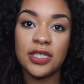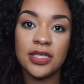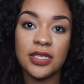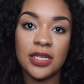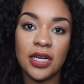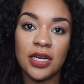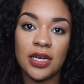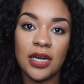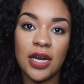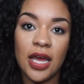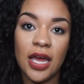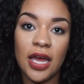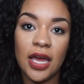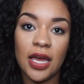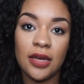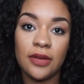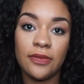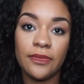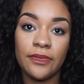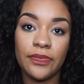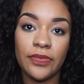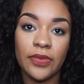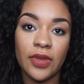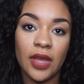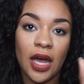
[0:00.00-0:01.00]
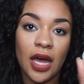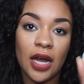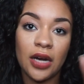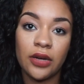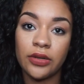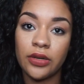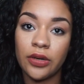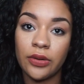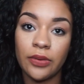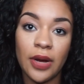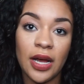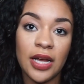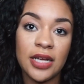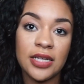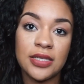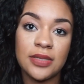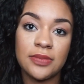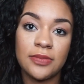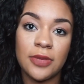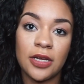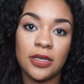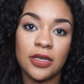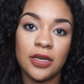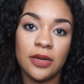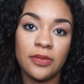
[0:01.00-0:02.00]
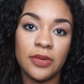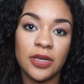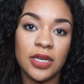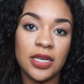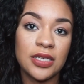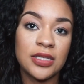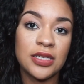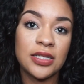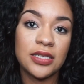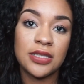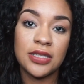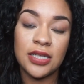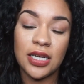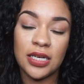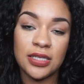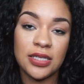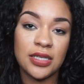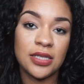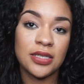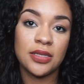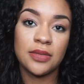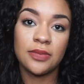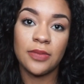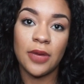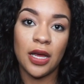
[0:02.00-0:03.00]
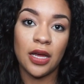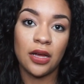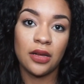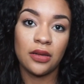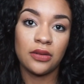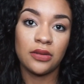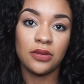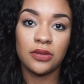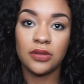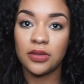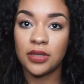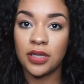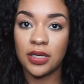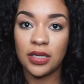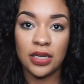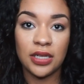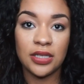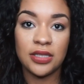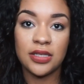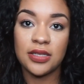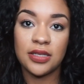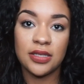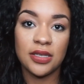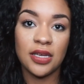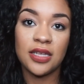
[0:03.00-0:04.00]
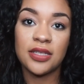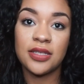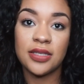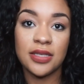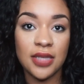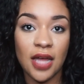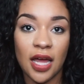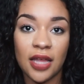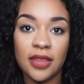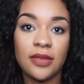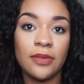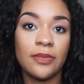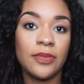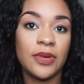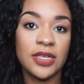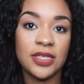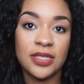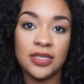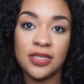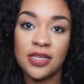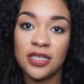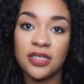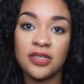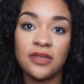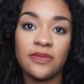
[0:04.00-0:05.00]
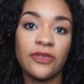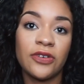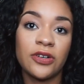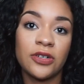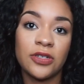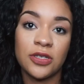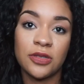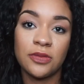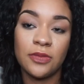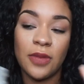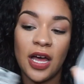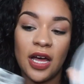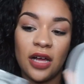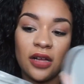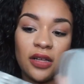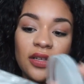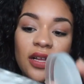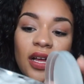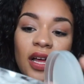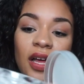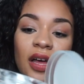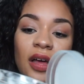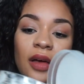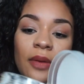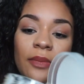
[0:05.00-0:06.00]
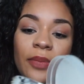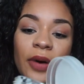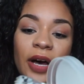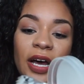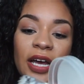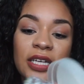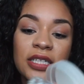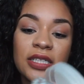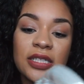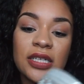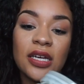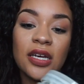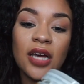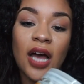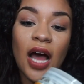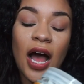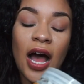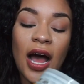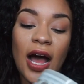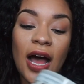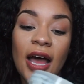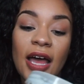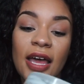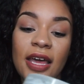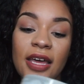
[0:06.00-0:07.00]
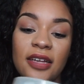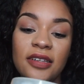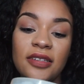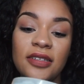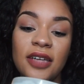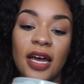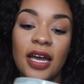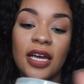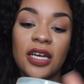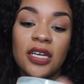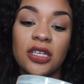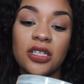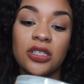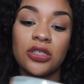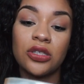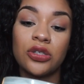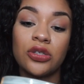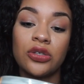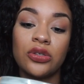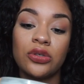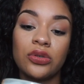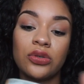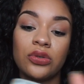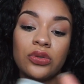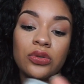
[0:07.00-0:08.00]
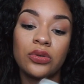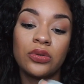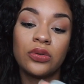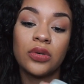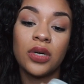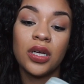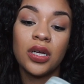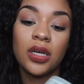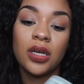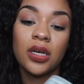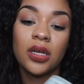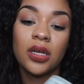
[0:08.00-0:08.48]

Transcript: Sunday. I don't know why I smelled it because it doesn't smell. It's it's not the business for smell, but I like to